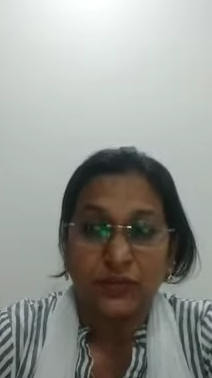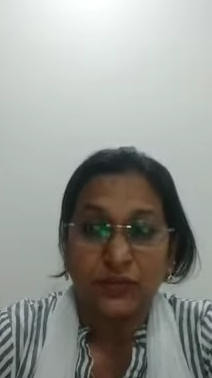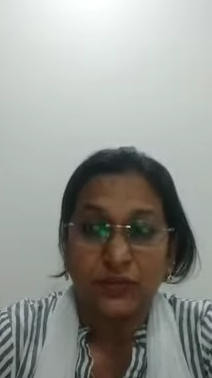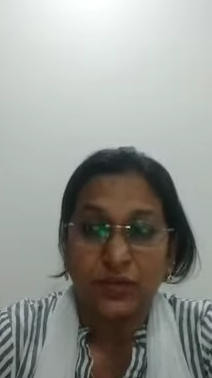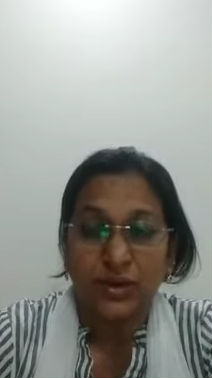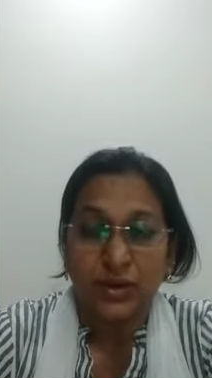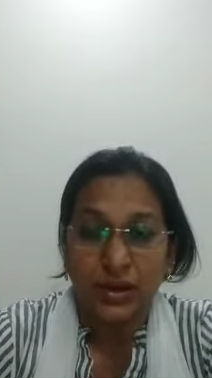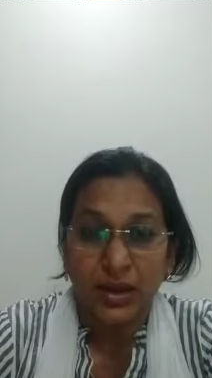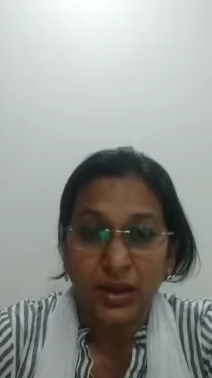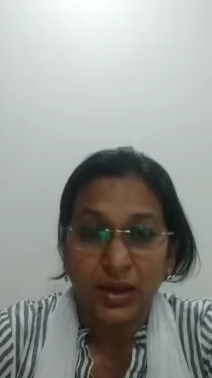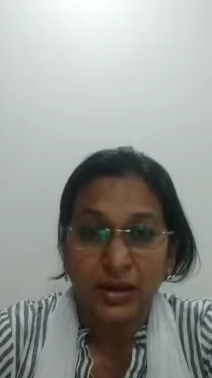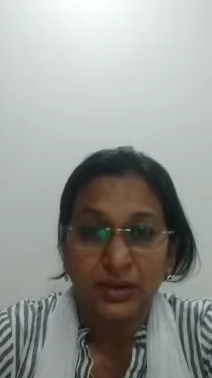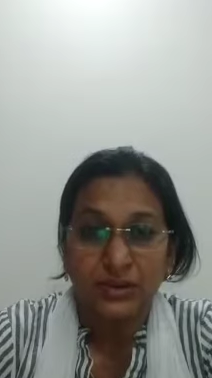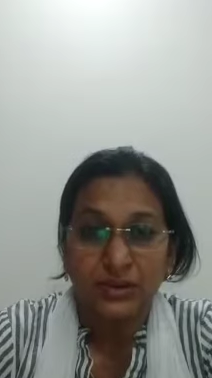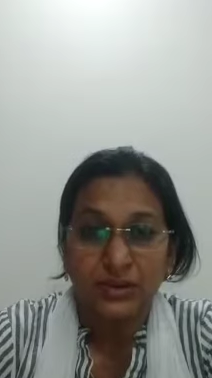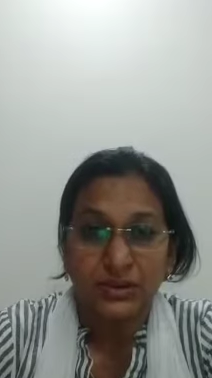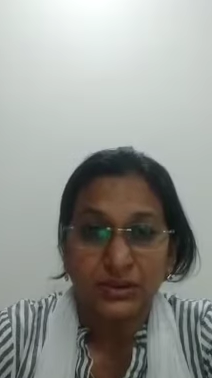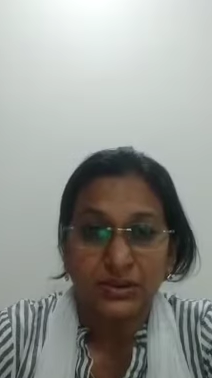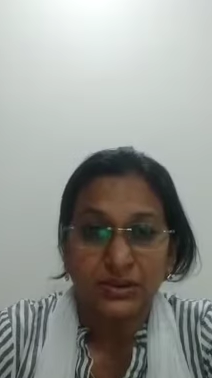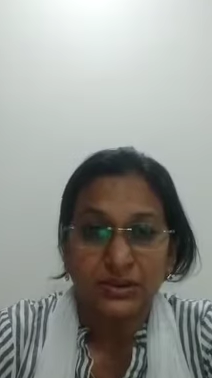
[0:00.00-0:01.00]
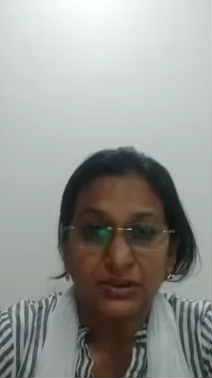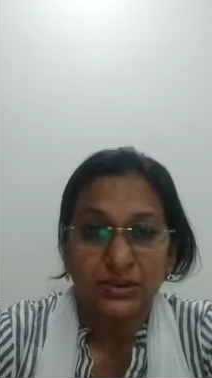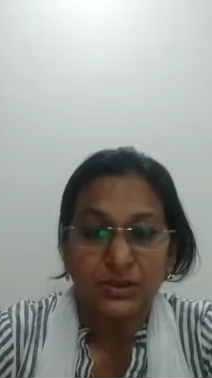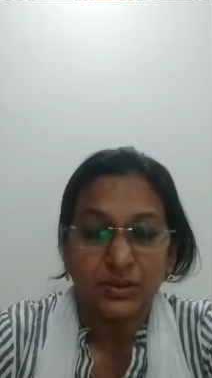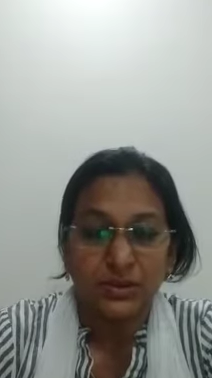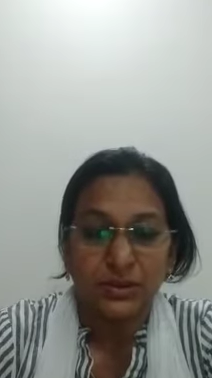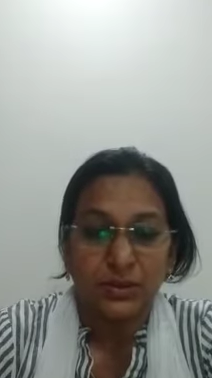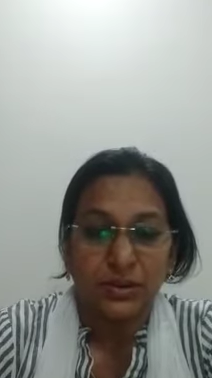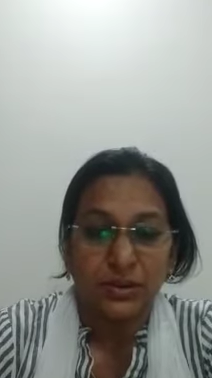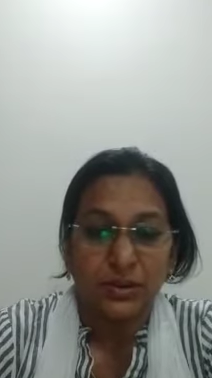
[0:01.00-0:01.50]
against it
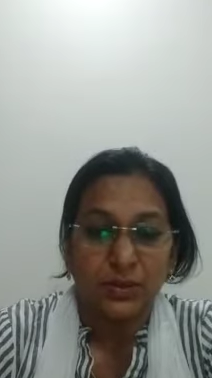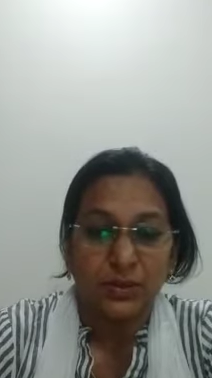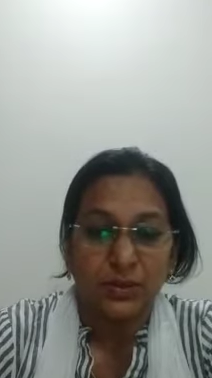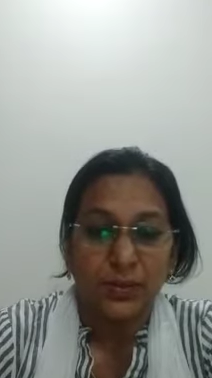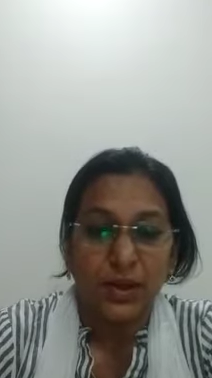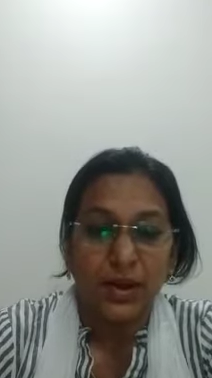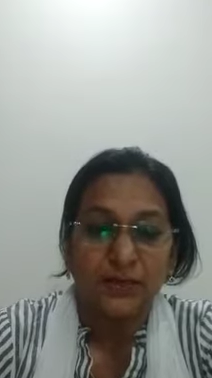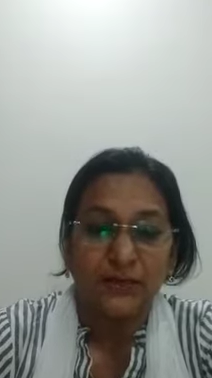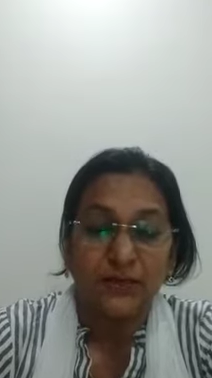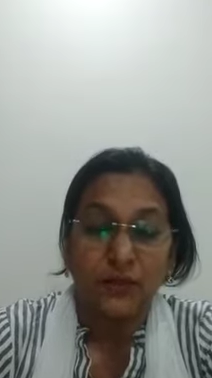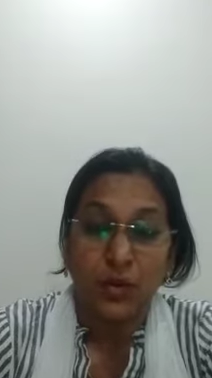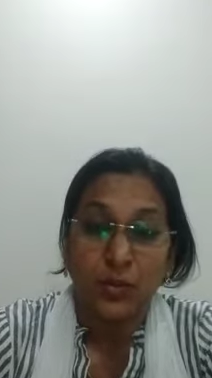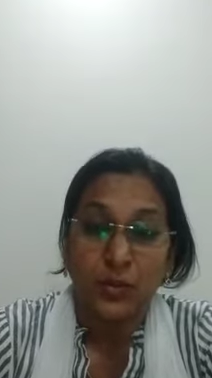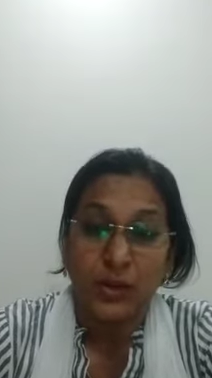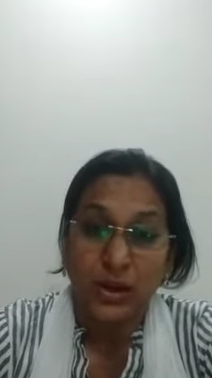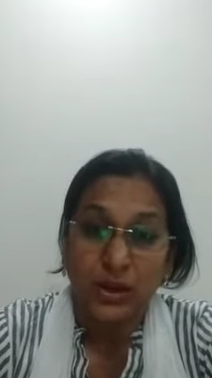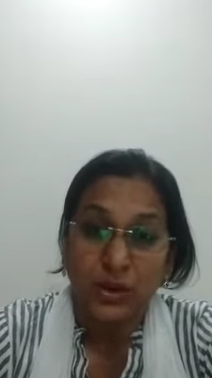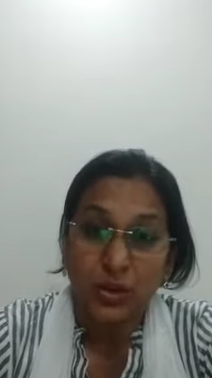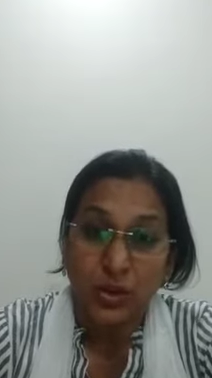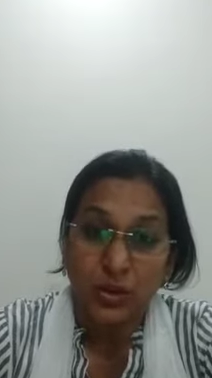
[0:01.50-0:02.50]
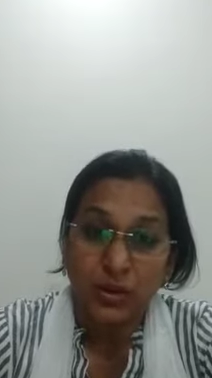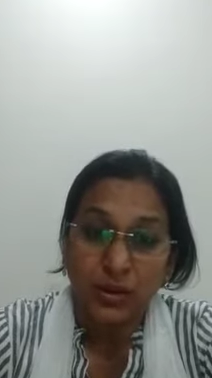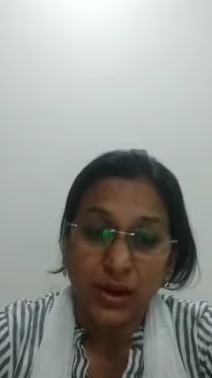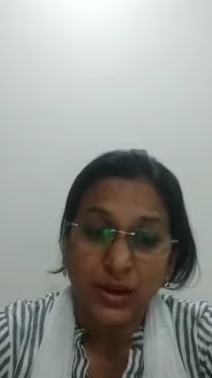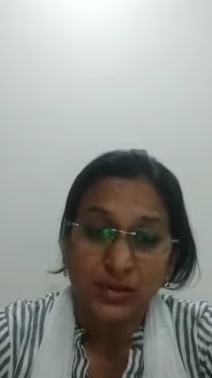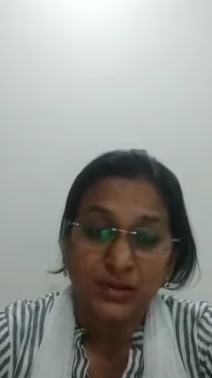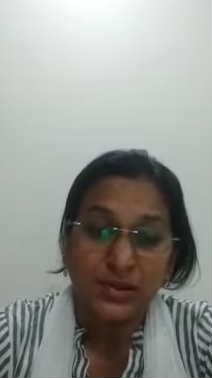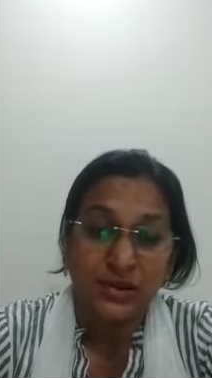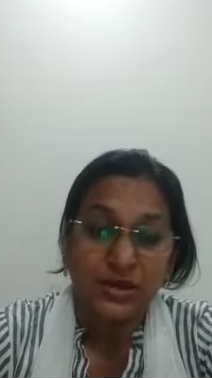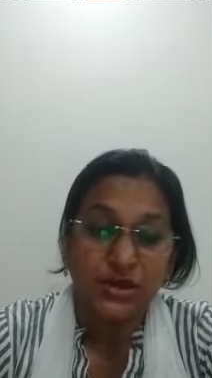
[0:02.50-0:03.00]
by forming an
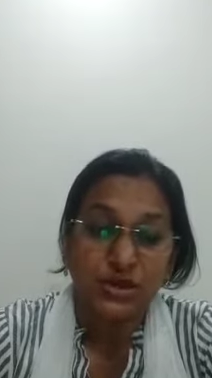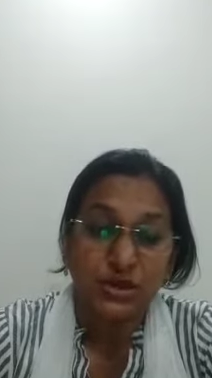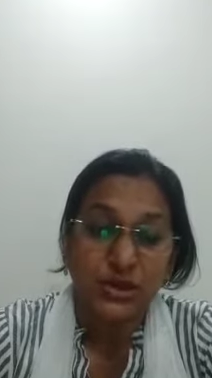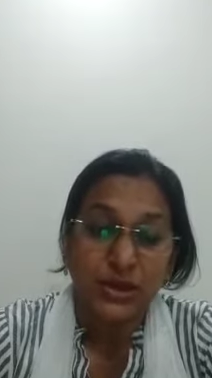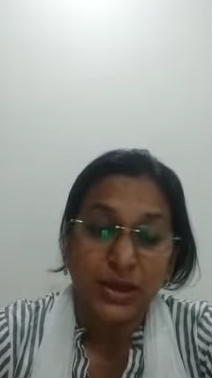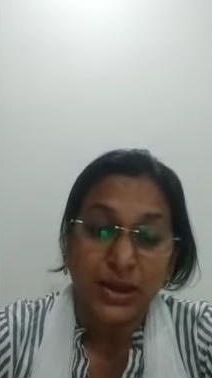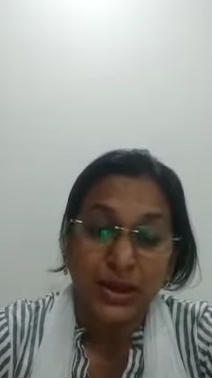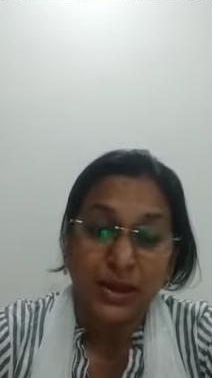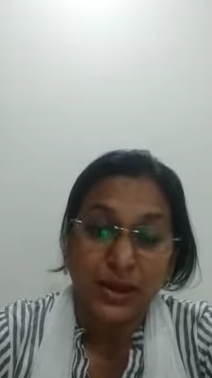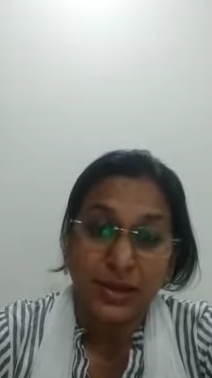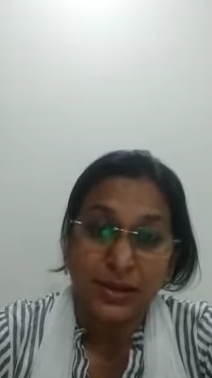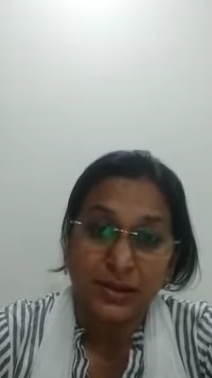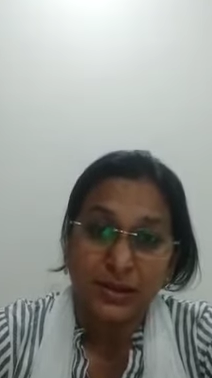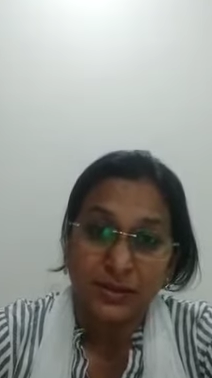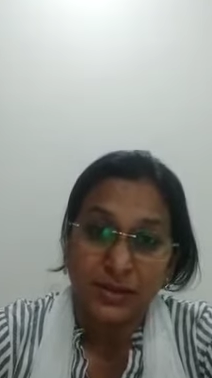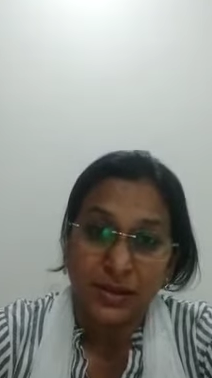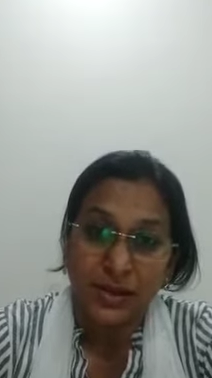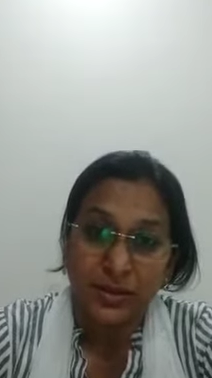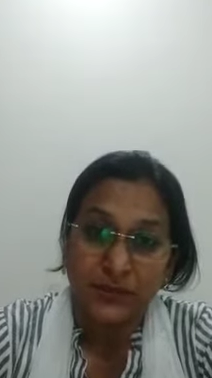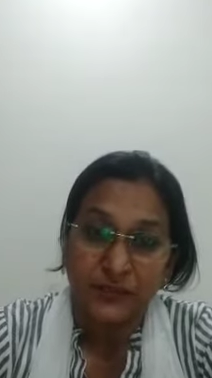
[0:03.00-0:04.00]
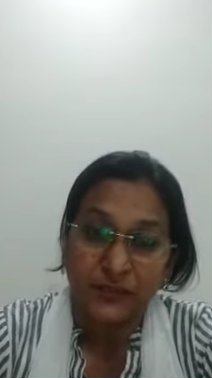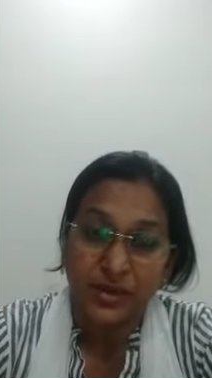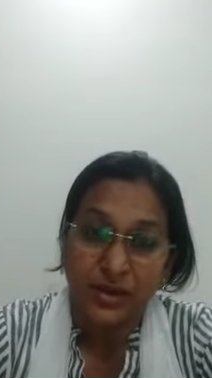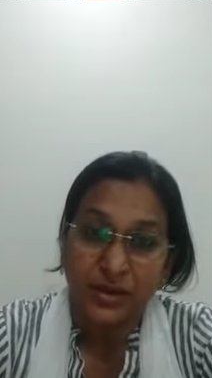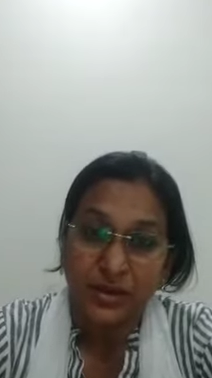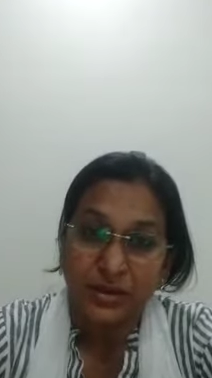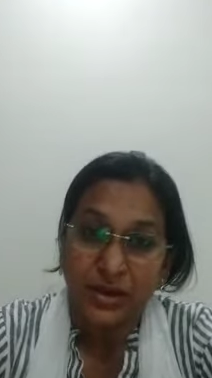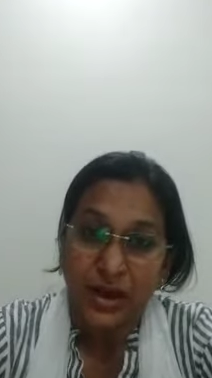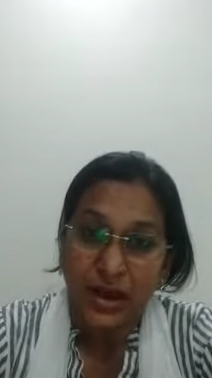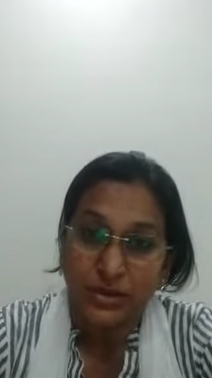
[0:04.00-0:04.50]
organization, ANC,
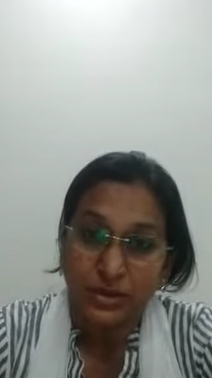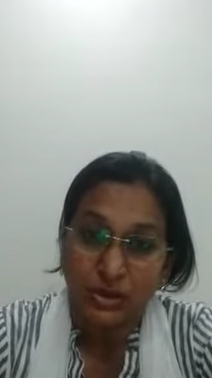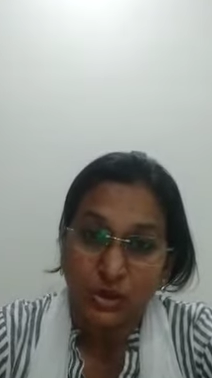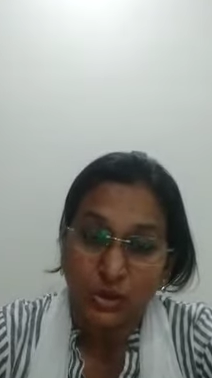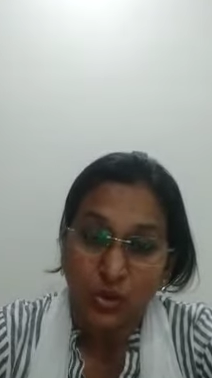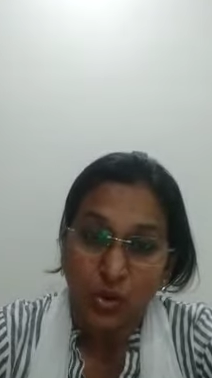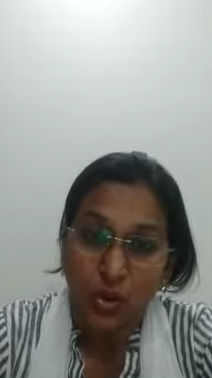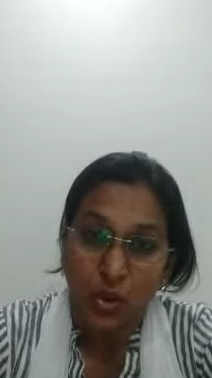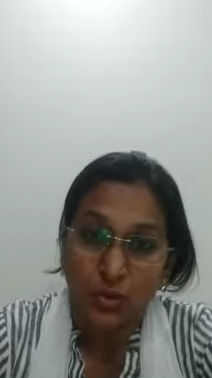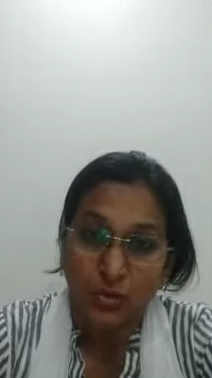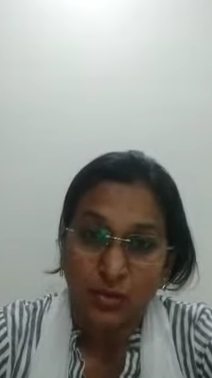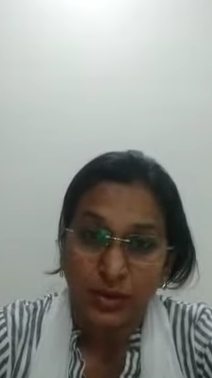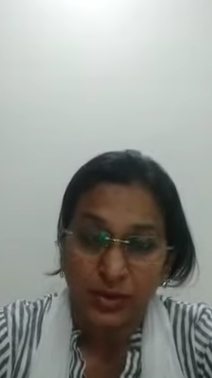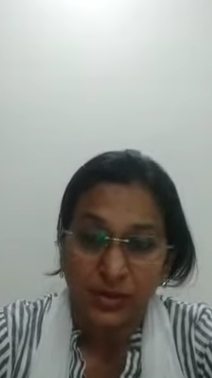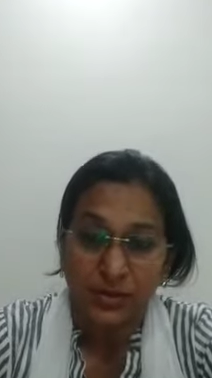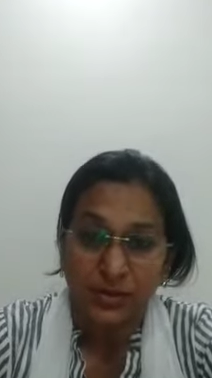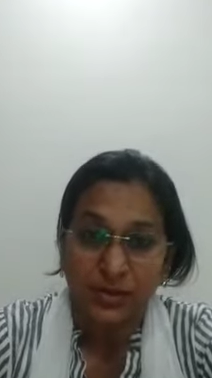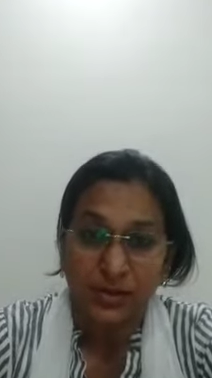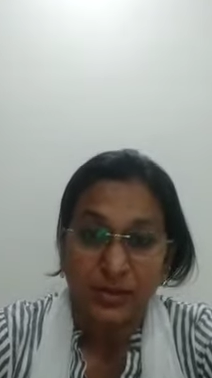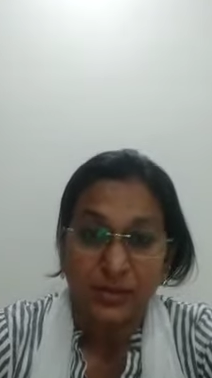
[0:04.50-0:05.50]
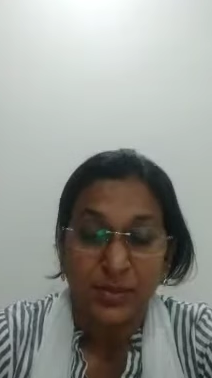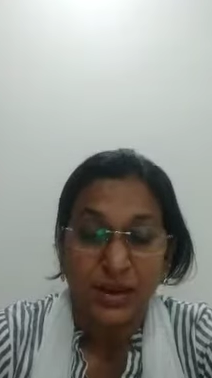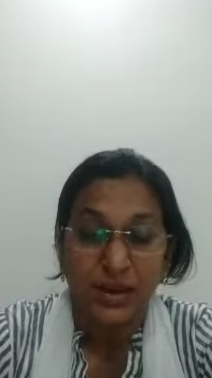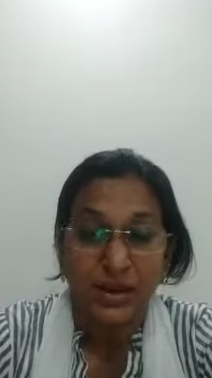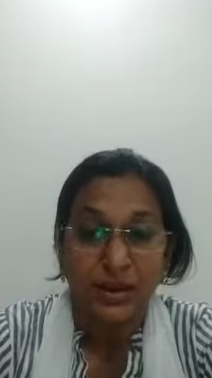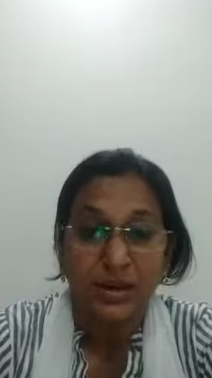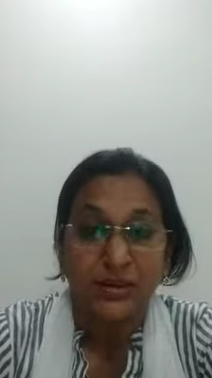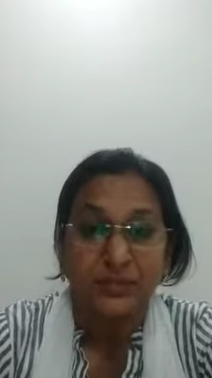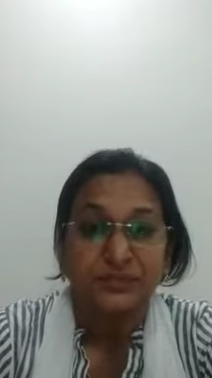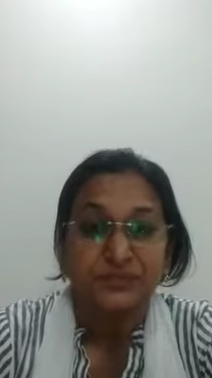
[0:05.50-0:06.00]
African National Congress, and
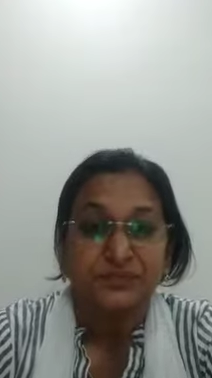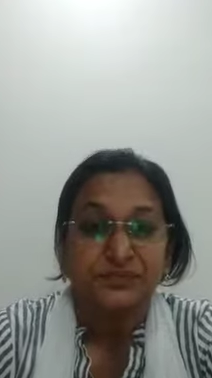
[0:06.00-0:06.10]
many